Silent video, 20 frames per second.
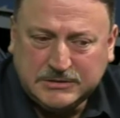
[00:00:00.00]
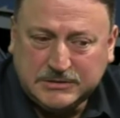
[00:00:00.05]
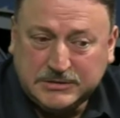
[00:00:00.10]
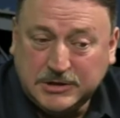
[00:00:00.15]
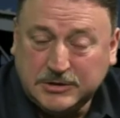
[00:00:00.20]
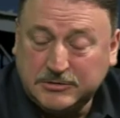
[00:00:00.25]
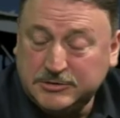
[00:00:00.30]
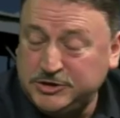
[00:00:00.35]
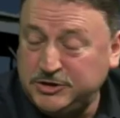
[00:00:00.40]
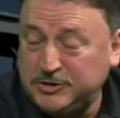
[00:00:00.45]

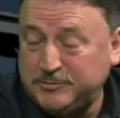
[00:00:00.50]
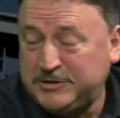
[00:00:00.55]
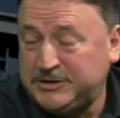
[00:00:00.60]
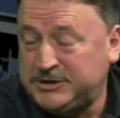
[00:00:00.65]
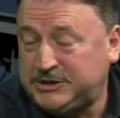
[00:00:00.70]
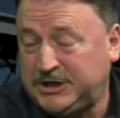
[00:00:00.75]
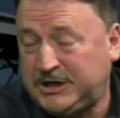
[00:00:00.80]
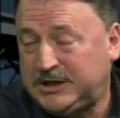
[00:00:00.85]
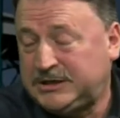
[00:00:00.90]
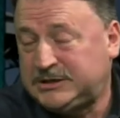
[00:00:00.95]

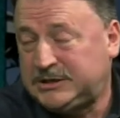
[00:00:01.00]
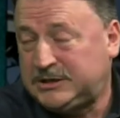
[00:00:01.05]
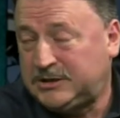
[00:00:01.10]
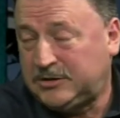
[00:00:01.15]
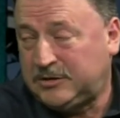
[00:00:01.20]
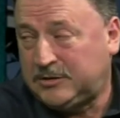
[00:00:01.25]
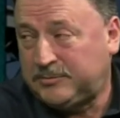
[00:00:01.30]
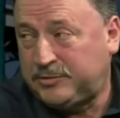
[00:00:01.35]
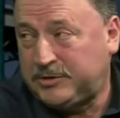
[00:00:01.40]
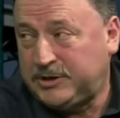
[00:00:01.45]
No New
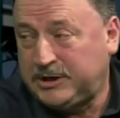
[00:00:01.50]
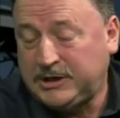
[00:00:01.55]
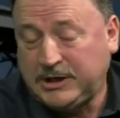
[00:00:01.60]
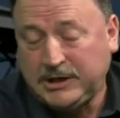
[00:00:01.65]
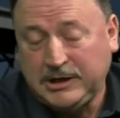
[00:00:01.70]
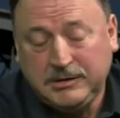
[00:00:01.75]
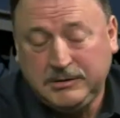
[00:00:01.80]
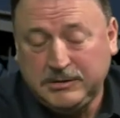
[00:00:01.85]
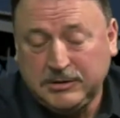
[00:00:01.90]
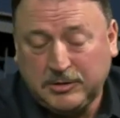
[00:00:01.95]
Zealand Prime
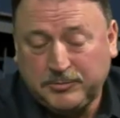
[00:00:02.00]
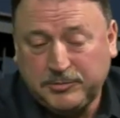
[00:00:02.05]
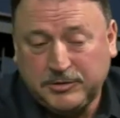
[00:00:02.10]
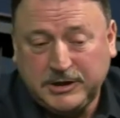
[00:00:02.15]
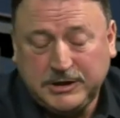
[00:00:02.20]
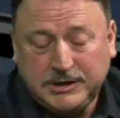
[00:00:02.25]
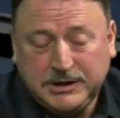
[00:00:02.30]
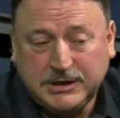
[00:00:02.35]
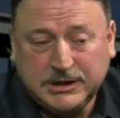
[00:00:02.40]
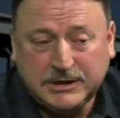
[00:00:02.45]
Minister,
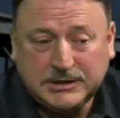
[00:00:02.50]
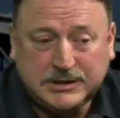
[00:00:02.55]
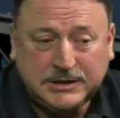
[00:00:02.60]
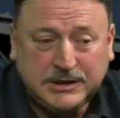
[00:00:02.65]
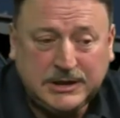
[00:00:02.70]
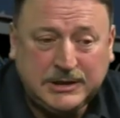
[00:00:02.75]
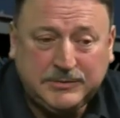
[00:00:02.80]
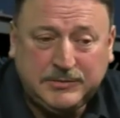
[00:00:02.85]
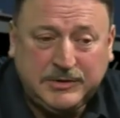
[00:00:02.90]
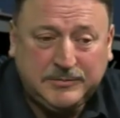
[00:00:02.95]
no
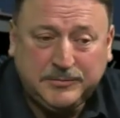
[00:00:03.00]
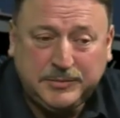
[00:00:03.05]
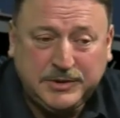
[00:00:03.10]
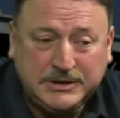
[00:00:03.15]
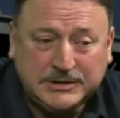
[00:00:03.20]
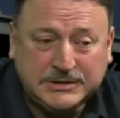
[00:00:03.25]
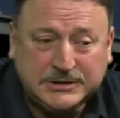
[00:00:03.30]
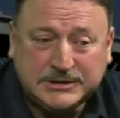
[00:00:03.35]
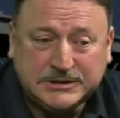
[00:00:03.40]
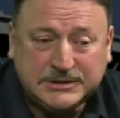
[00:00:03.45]
German
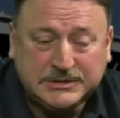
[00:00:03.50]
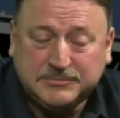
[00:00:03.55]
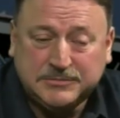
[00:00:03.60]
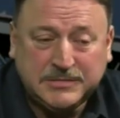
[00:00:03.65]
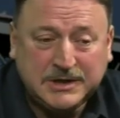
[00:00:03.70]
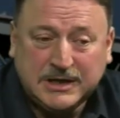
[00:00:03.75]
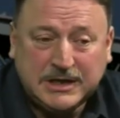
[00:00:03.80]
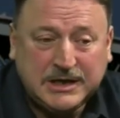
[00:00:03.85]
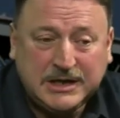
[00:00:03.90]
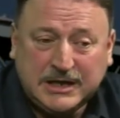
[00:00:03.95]
Chancellor
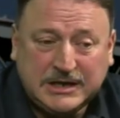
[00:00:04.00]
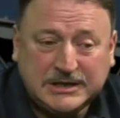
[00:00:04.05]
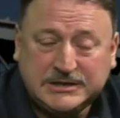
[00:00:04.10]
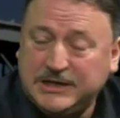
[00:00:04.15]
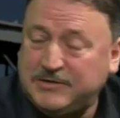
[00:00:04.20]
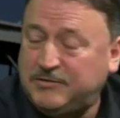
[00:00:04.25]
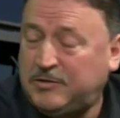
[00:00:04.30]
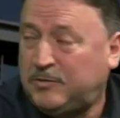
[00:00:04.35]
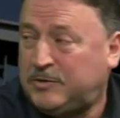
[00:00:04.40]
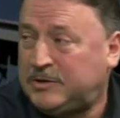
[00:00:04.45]

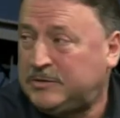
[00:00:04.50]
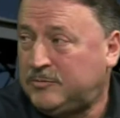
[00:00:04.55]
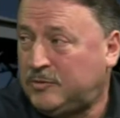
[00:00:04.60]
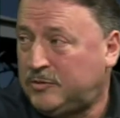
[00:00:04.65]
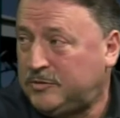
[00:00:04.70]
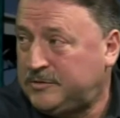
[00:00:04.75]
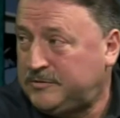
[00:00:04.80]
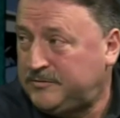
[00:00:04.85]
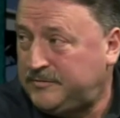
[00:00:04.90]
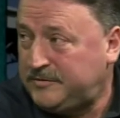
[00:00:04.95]

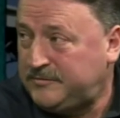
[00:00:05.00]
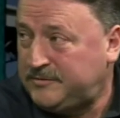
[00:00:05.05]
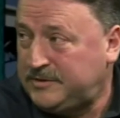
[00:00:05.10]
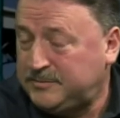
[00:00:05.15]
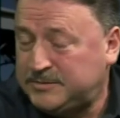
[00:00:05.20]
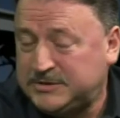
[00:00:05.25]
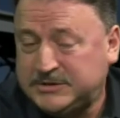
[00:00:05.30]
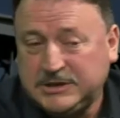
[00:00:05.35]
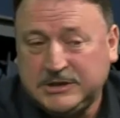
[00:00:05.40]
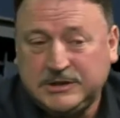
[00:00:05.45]
operating under the
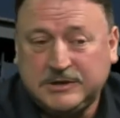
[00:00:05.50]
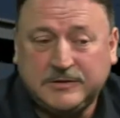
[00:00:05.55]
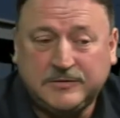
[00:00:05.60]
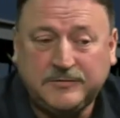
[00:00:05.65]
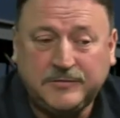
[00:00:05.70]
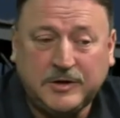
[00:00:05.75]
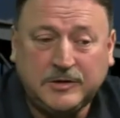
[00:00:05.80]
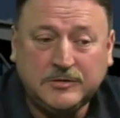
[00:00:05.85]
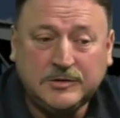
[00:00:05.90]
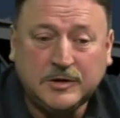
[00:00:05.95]
MMP
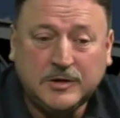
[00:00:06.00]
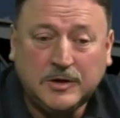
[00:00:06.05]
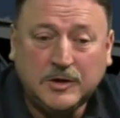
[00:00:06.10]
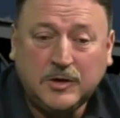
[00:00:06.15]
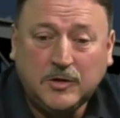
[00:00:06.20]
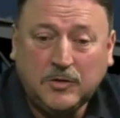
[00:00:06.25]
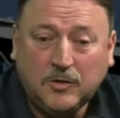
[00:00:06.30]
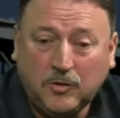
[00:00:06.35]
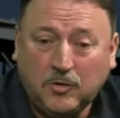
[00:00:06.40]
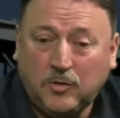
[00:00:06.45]
system
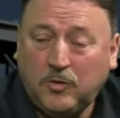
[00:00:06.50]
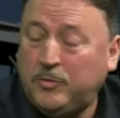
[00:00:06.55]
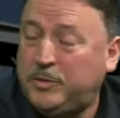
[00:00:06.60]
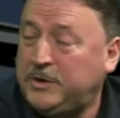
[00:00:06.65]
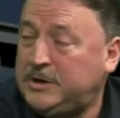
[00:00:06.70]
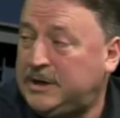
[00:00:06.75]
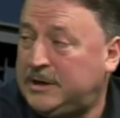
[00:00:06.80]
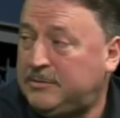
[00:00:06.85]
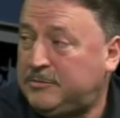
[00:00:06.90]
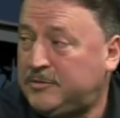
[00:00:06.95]
has ever
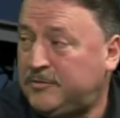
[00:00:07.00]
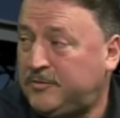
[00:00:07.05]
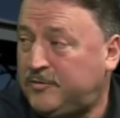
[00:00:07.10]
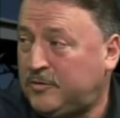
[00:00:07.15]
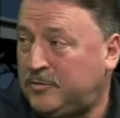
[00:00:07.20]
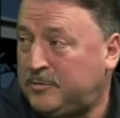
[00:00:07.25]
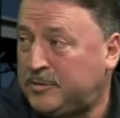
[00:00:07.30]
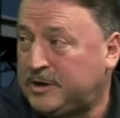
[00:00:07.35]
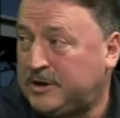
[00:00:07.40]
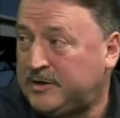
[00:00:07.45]
won more
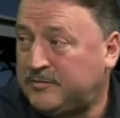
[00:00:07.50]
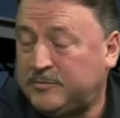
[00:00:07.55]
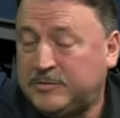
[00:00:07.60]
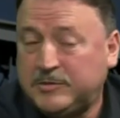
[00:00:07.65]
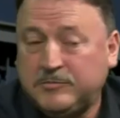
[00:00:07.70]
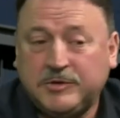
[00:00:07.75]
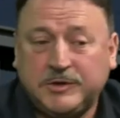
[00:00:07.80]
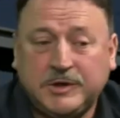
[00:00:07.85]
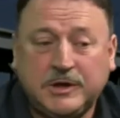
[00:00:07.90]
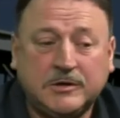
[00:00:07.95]
than
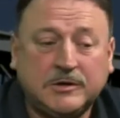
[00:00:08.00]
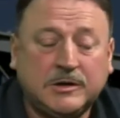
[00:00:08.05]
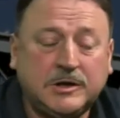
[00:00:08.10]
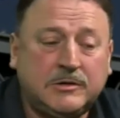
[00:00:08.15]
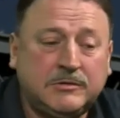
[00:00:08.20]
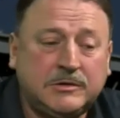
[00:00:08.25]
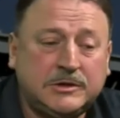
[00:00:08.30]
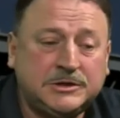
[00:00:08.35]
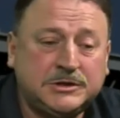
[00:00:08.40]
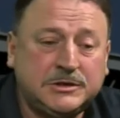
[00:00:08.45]
50% of the
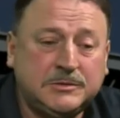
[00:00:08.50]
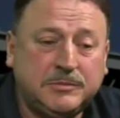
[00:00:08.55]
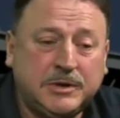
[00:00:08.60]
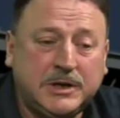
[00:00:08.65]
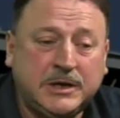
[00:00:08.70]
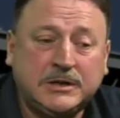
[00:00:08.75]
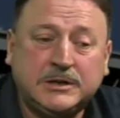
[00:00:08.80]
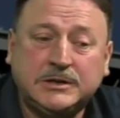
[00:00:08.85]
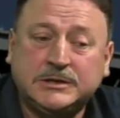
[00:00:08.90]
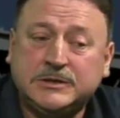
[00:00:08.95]
vote
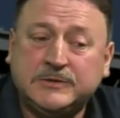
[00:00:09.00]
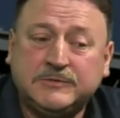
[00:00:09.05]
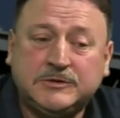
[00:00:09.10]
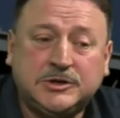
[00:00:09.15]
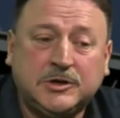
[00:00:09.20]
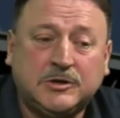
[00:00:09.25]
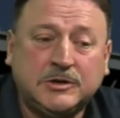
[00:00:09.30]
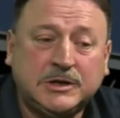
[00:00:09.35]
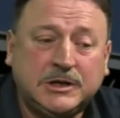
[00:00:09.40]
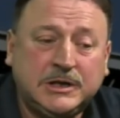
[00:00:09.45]
or been
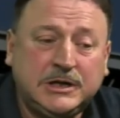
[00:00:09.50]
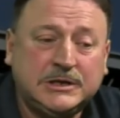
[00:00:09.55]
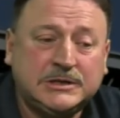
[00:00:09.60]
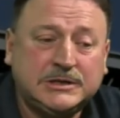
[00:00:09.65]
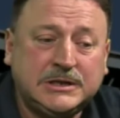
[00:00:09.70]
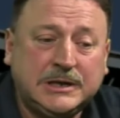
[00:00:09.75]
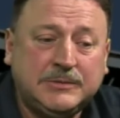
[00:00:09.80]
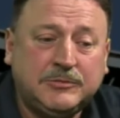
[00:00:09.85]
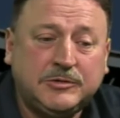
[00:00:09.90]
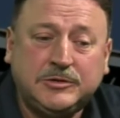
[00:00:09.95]
able to form a
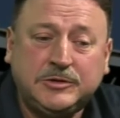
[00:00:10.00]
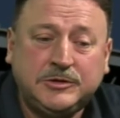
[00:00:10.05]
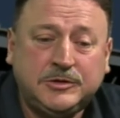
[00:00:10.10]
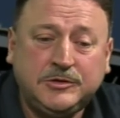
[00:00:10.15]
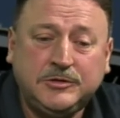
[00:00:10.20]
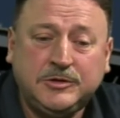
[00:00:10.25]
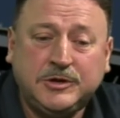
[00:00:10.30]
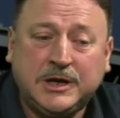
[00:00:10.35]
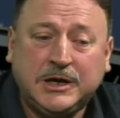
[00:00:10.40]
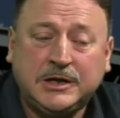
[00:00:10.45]
government
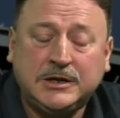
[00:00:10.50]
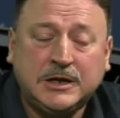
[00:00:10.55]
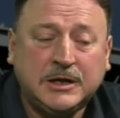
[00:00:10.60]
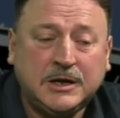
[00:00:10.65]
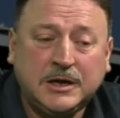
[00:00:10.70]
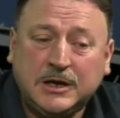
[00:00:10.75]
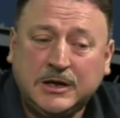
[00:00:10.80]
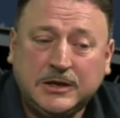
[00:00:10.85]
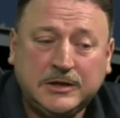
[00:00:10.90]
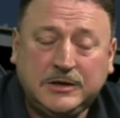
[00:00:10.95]
without
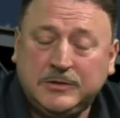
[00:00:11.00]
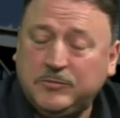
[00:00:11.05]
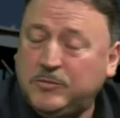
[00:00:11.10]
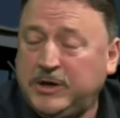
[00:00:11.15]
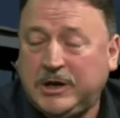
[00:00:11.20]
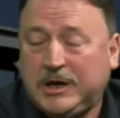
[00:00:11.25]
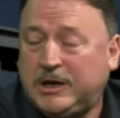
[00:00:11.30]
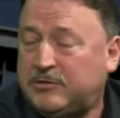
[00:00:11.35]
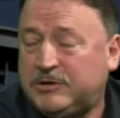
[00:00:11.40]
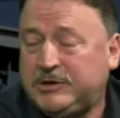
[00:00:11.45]
coalition
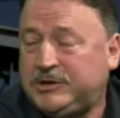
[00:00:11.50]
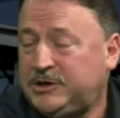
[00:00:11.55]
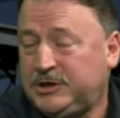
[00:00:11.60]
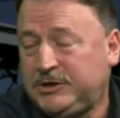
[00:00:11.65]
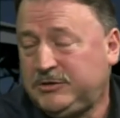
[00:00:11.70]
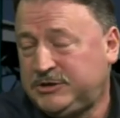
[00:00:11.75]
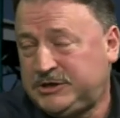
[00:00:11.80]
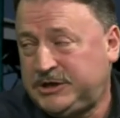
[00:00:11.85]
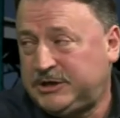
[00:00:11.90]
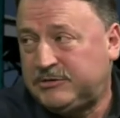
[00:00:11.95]
partners. If
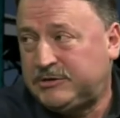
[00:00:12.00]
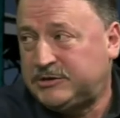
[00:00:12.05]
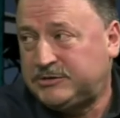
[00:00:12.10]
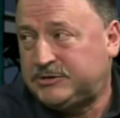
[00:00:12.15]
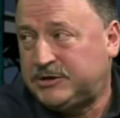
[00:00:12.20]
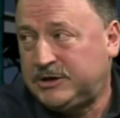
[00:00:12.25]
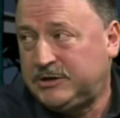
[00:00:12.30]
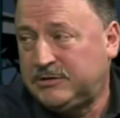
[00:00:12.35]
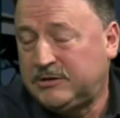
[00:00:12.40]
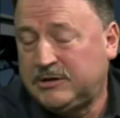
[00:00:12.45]
John Key is
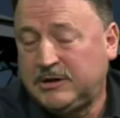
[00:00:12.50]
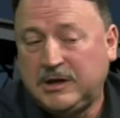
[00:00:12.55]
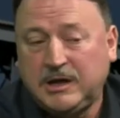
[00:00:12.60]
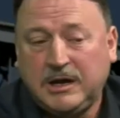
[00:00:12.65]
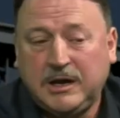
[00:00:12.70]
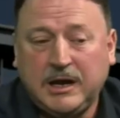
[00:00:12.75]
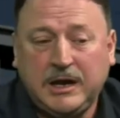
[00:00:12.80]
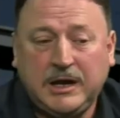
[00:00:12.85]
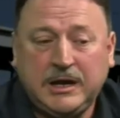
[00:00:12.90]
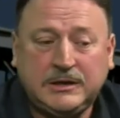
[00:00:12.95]
able to do
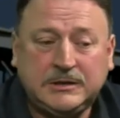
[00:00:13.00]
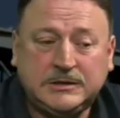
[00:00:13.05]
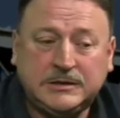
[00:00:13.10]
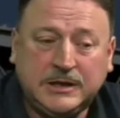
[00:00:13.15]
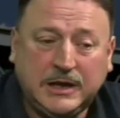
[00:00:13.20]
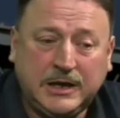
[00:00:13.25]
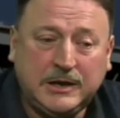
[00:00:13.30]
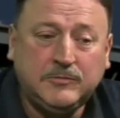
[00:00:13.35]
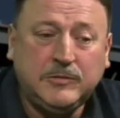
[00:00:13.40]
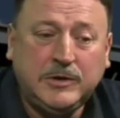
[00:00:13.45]
that,
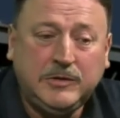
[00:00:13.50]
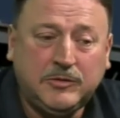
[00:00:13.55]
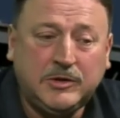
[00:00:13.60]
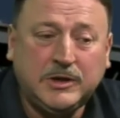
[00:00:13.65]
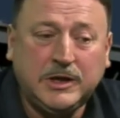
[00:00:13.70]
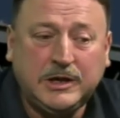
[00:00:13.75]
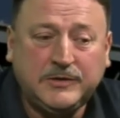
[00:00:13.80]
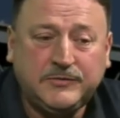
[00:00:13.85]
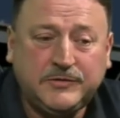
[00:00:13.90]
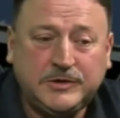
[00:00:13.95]
then we
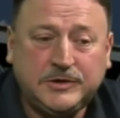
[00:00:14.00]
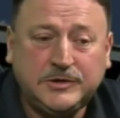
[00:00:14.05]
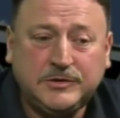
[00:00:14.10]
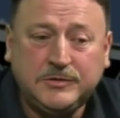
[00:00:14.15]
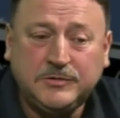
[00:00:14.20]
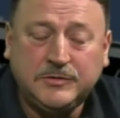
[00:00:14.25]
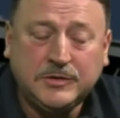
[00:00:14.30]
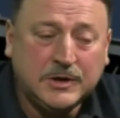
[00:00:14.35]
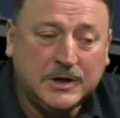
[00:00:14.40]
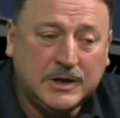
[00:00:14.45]
are in new
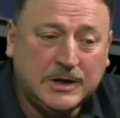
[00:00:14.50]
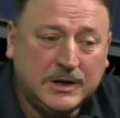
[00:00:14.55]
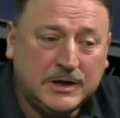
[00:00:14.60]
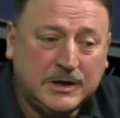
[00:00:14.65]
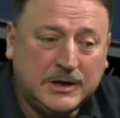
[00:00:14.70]
territory.